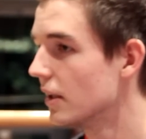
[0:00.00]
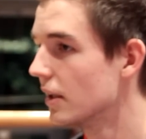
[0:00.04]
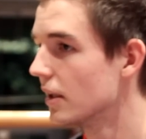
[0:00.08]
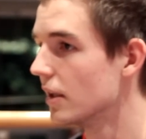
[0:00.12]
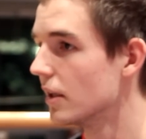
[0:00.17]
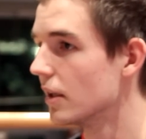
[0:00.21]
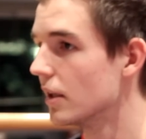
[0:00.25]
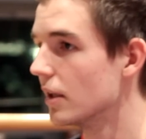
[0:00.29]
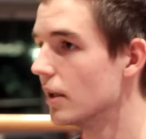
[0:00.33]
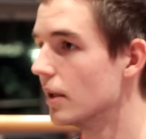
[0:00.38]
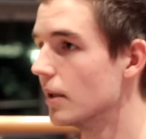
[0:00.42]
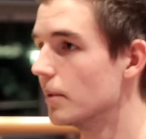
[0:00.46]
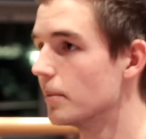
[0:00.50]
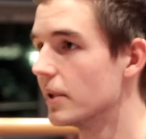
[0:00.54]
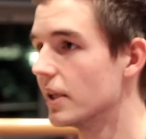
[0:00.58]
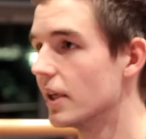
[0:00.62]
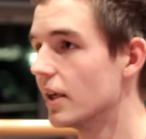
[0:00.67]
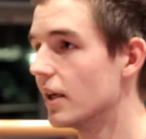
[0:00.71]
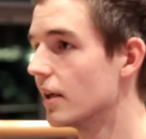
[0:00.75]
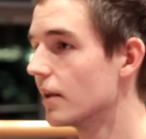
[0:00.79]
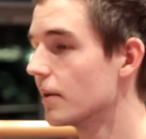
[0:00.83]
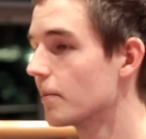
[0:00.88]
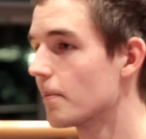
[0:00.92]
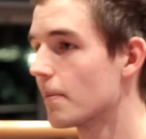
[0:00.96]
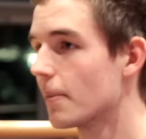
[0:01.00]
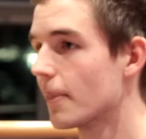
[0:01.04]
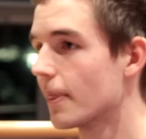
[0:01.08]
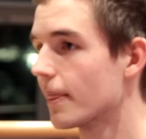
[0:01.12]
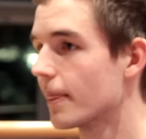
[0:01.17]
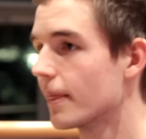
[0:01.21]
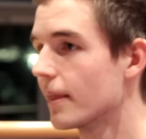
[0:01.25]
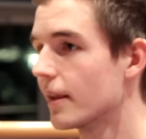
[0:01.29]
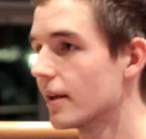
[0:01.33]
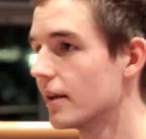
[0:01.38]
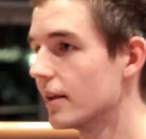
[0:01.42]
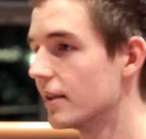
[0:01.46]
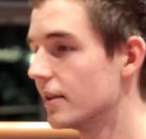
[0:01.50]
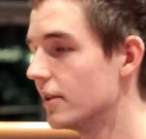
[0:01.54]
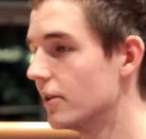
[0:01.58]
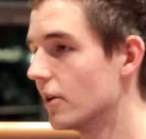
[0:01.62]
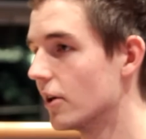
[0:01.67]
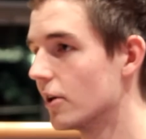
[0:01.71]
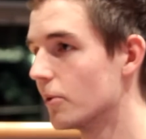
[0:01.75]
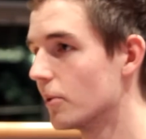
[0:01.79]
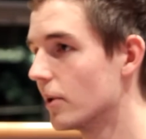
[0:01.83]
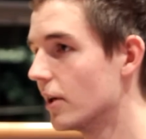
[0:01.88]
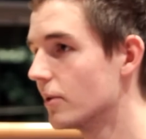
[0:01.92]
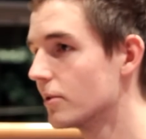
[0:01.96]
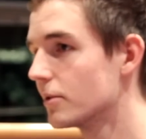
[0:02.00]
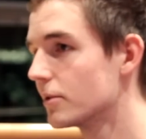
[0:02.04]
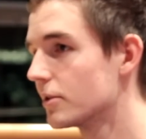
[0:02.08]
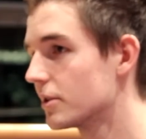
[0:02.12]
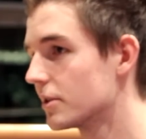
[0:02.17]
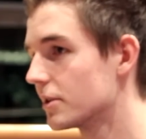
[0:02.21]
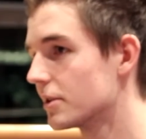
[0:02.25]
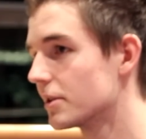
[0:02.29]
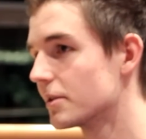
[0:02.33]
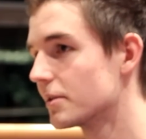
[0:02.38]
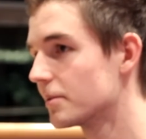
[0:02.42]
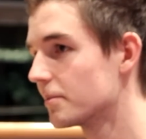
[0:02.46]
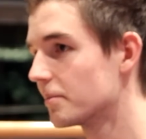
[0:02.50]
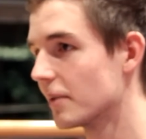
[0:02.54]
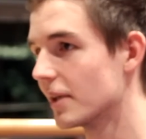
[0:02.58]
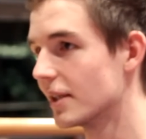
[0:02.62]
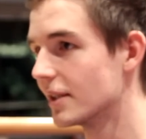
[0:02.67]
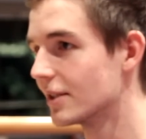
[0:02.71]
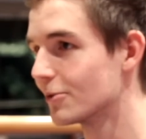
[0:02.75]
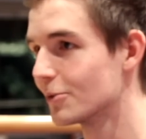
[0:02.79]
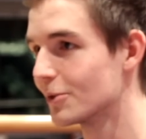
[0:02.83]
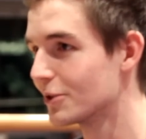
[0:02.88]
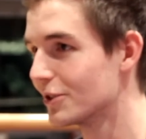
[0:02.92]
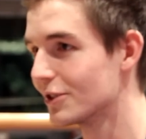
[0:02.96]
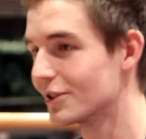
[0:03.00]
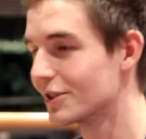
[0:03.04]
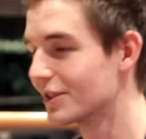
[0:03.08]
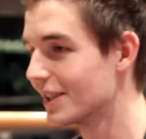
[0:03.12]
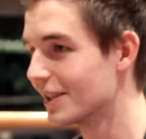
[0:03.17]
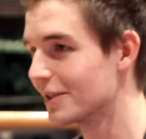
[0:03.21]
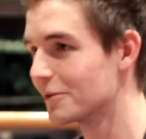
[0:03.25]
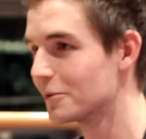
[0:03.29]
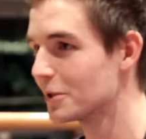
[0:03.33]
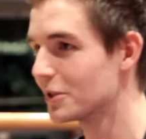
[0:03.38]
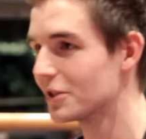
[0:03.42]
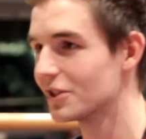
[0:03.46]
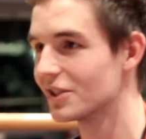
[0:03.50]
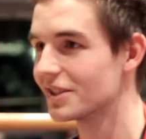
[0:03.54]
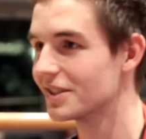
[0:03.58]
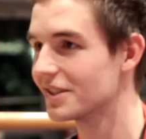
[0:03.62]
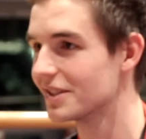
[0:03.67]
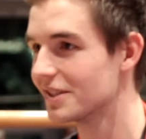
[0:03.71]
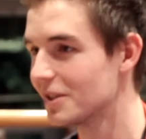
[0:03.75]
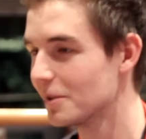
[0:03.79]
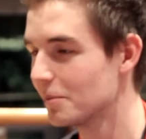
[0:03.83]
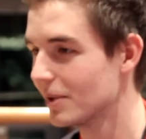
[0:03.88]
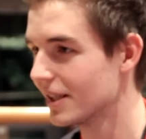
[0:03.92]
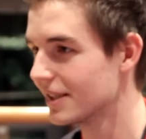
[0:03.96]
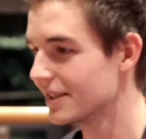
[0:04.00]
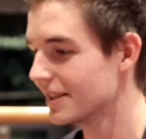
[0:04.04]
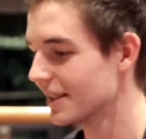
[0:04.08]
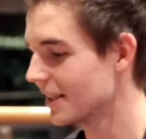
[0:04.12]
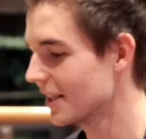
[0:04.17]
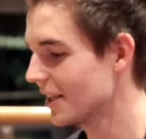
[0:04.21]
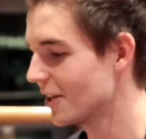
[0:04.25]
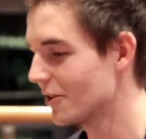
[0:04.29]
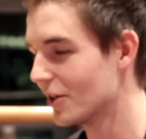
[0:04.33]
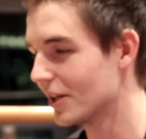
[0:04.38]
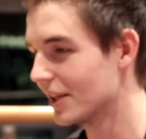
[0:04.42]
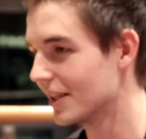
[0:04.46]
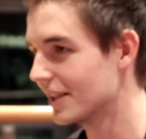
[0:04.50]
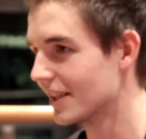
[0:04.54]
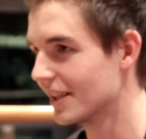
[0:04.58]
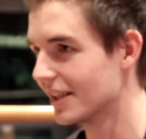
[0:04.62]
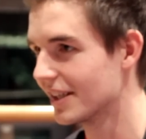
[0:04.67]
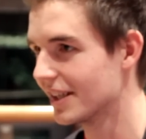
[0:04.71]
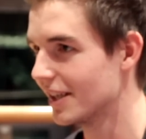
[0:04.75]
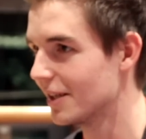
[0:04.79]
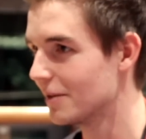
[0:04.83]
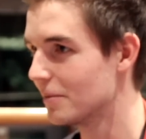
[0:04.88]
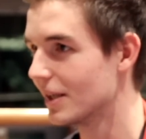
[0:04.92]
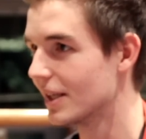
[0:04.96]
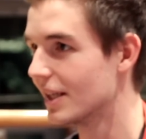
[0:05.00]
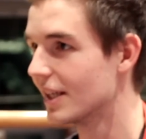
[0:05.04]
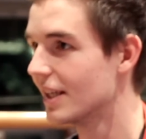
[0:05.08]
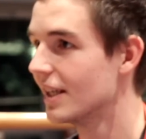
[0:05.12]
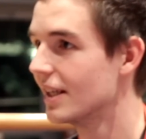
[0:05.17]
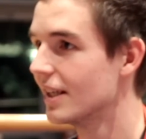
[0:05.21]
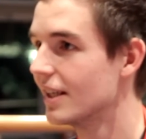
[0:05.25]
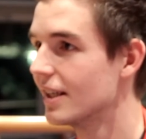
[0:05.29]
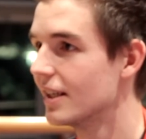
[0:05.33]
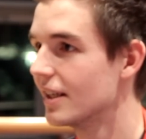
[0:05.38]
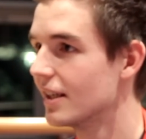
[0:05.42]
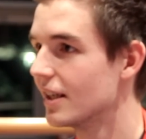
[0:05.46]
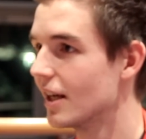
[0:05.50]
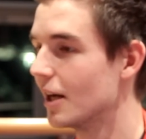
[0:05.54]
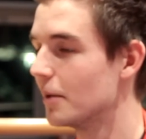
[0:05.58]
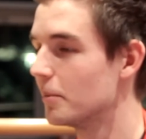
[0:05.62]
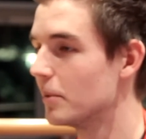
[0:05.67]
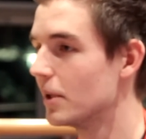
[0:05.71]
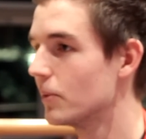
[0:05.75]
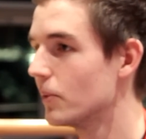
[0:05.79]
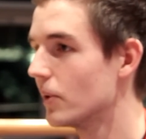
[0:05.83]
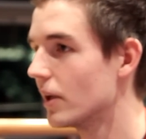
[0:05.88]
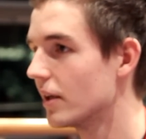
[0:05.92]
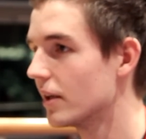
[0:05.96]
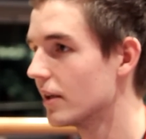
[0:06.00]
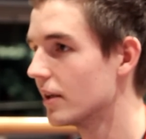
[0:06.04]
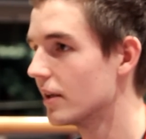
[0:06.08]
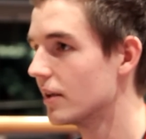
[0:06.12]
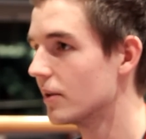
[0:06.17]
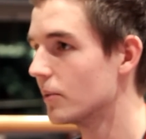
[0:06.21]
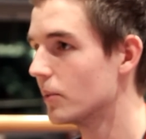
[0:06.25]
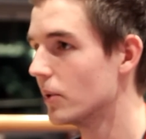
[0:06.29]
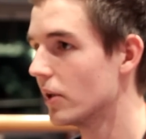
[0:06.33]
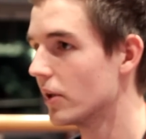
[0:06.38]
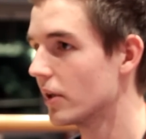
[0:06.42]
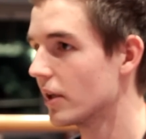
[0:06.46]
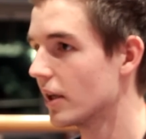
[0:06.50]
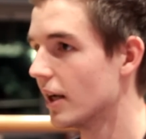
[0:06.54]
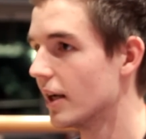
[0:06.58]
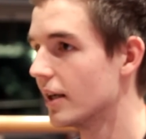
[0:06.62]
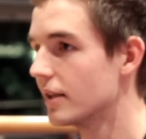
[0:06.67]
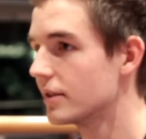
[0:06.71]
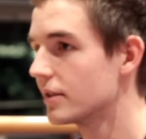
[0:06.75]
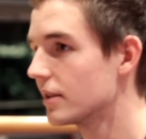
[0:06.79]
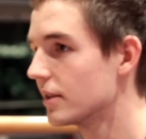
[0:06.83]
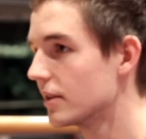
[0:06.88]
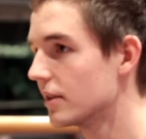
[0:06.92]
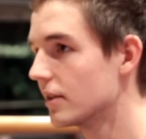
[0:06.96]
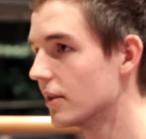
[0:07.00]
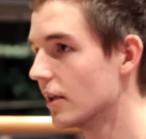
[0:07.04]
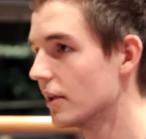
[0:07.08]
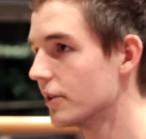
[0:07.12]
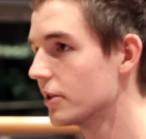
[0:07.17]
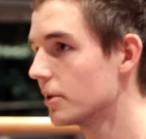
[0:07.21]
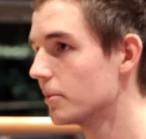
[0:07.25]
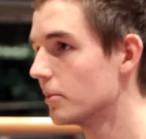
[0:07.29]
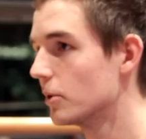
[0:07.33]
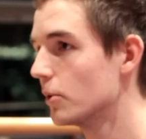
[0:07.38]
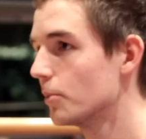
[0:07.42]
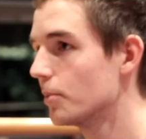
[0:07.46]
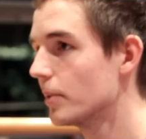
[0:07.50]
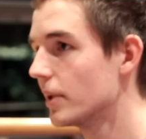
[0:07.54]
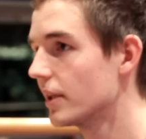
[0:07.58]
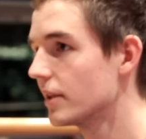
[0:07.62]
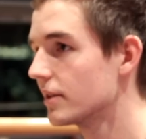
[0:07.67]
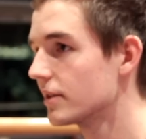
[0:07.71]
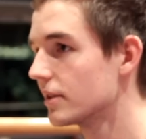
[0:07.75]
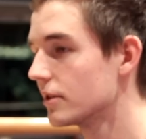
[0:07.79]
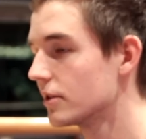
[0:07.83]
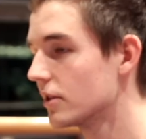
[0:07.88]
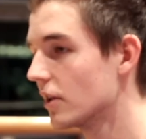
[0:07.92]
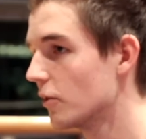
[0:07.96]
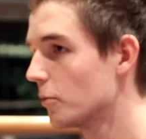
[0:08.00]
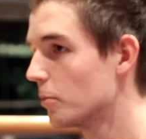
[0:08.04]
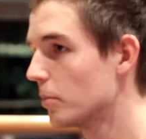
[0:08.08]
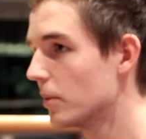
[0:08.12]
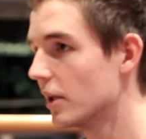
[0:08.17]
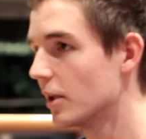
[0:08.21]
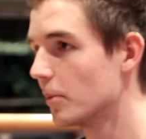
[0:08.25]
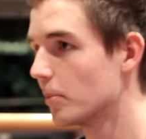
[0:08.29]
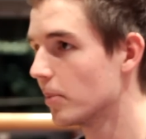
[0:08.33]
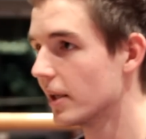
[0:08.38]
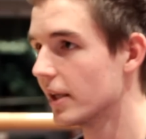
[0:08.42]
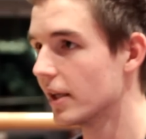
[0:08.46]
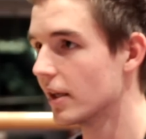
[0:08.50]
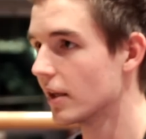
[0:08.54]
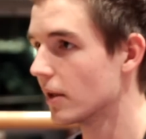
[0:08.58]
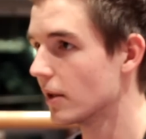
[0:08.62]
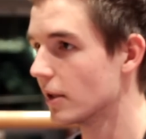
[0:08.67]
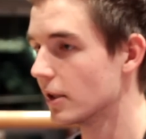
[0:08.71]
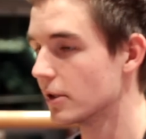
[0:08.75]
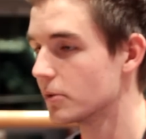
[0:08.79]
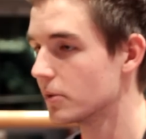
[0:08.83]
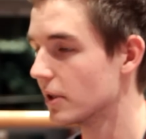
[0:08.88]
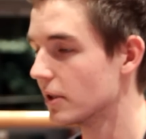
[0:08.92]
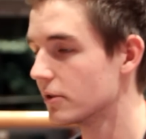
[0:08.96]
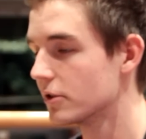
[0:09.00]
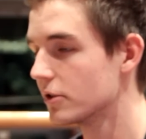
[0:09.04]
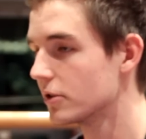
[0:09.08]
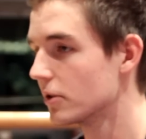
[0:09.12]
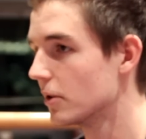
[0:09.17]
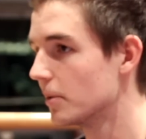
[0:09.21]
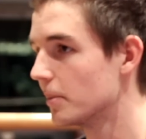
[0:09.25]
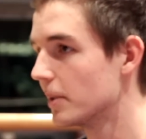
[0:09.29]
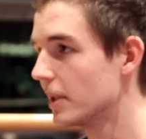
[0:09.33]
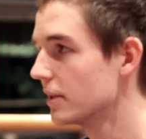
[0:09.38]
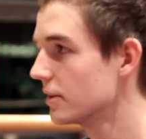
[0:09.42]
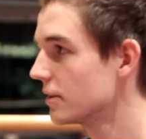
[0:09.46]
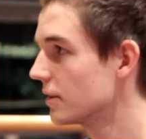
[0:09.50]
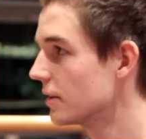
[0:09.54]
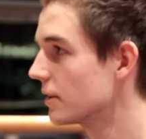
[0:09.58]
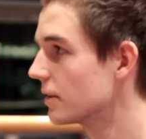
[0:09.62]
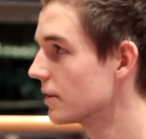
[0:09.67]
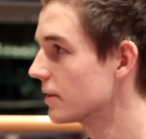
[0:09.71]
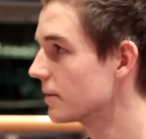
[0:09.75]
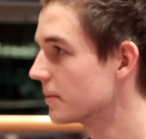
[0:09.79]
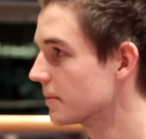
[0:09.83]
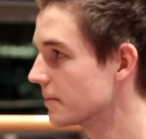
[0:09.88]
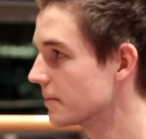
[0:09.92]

Yeah. And the other rounds, it was just Cibics and Kerrigan that game, man. I mean, we other guys got some openings and stuff, but they played a clutch round so amazing.